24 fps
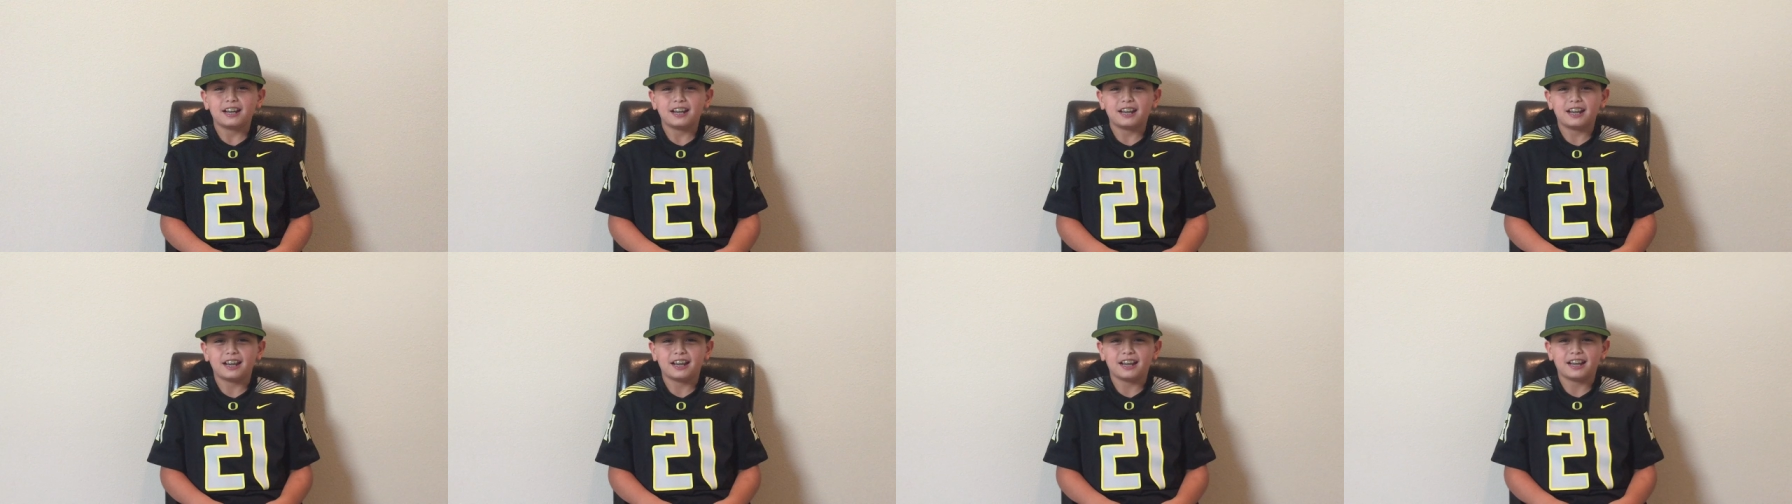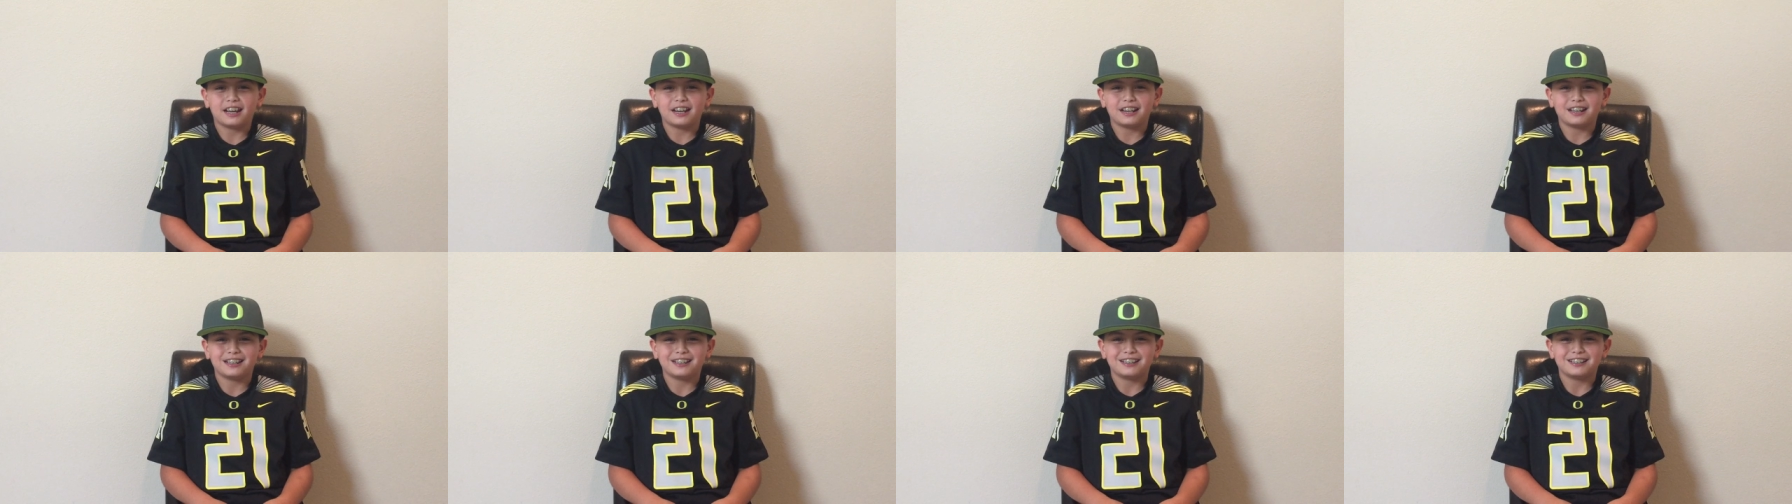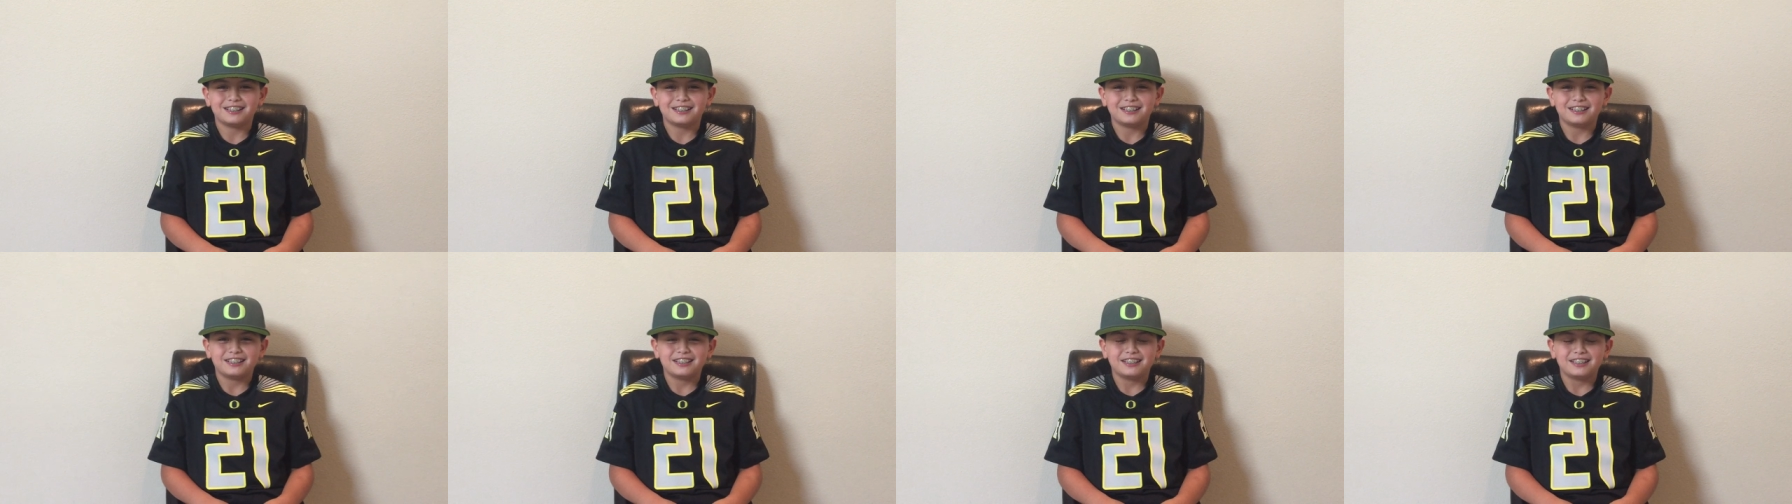and
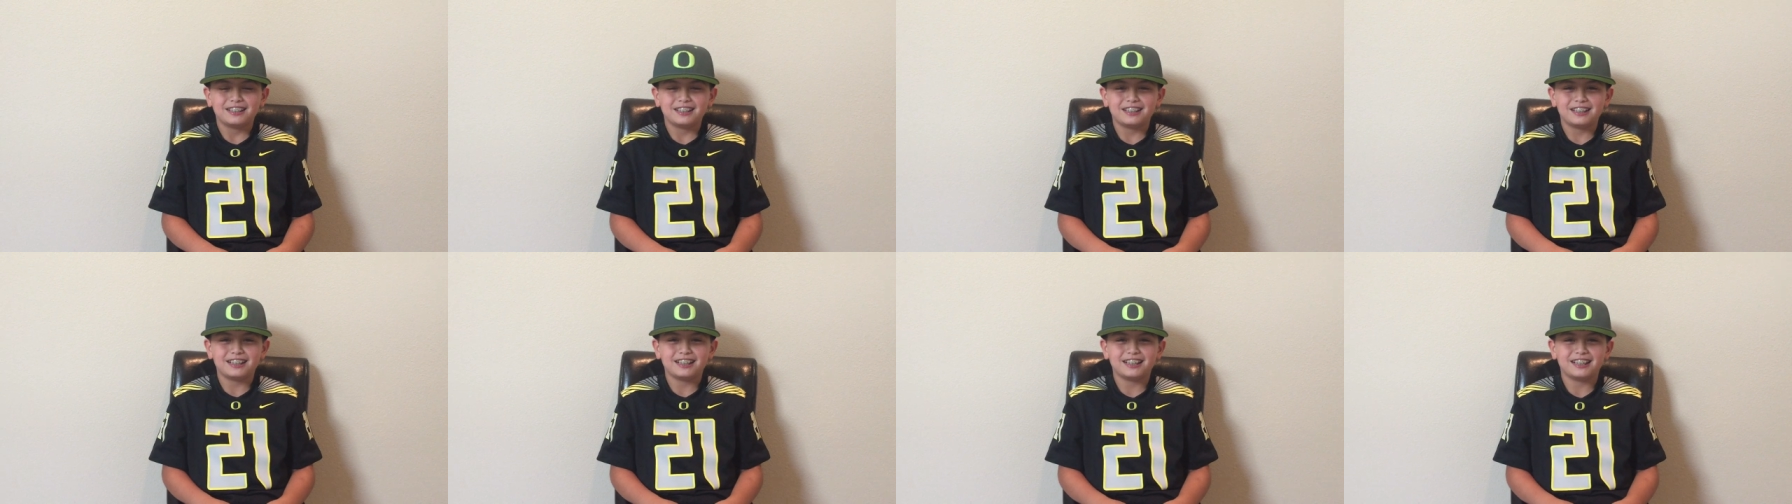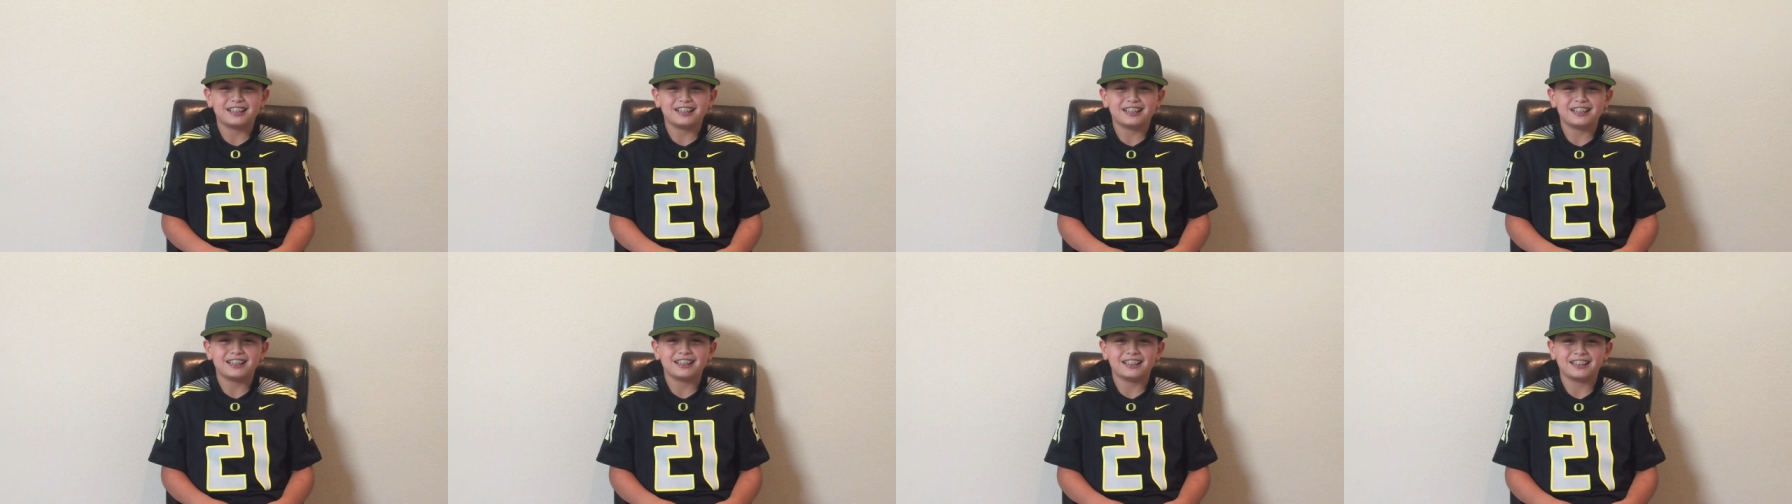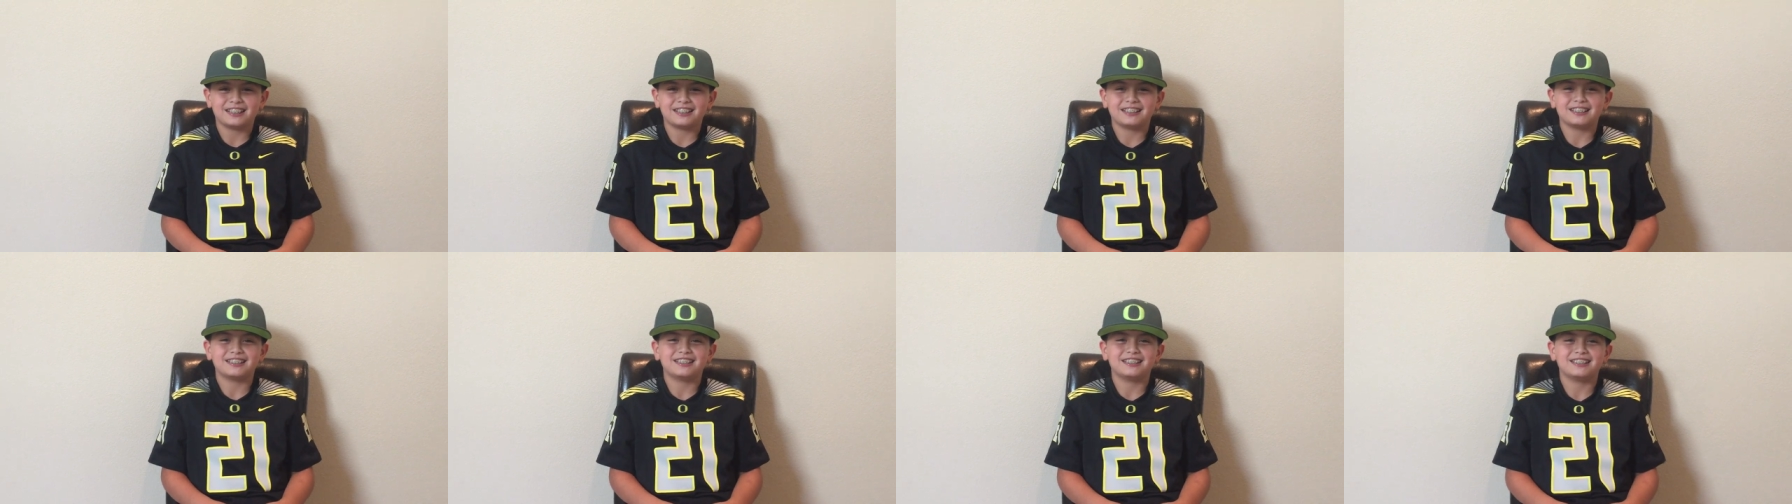he
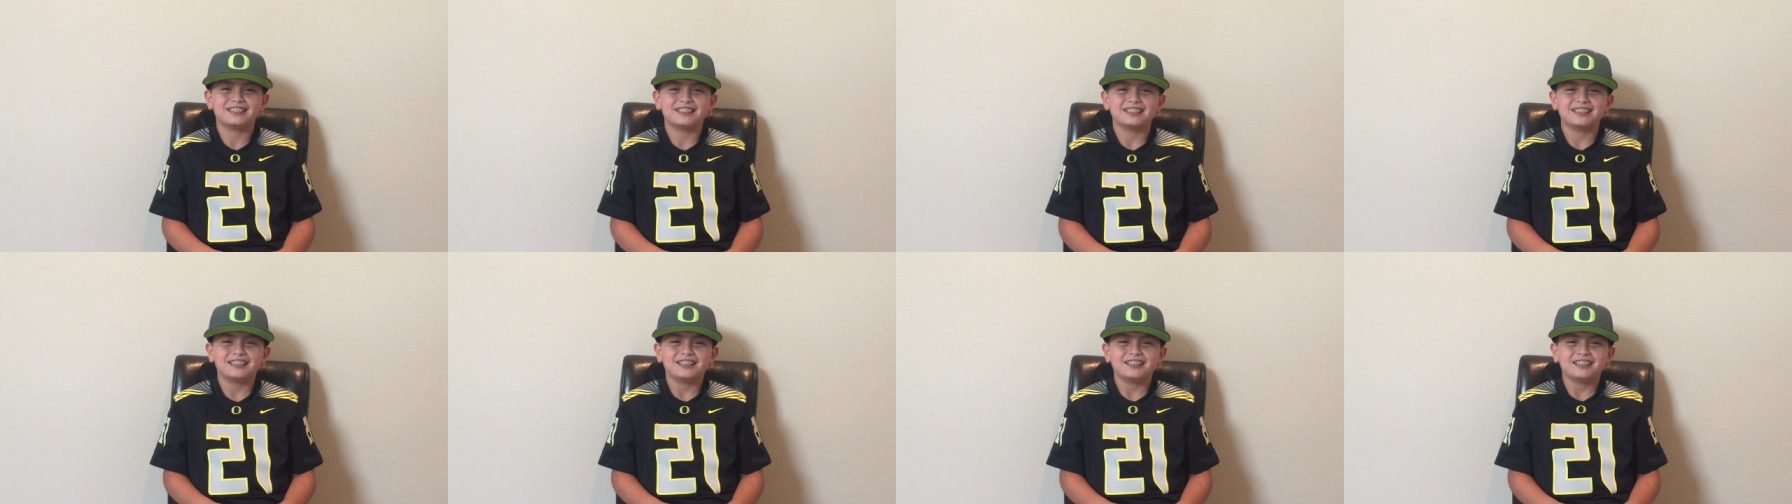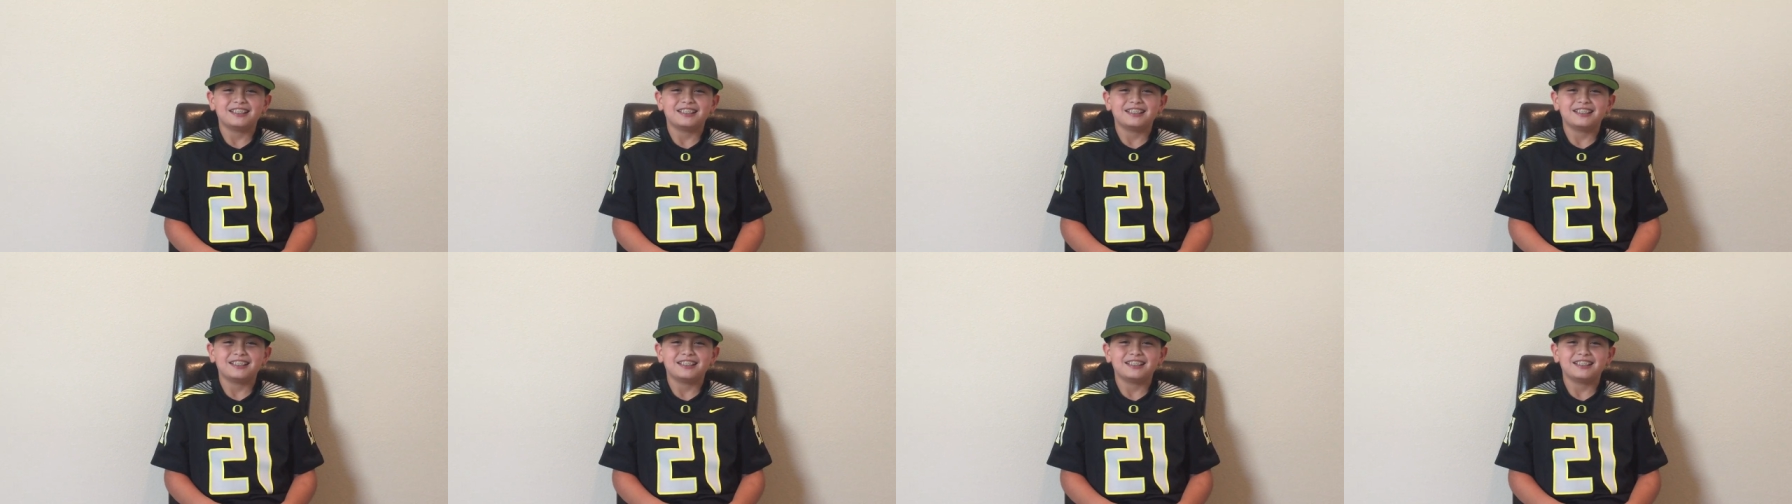is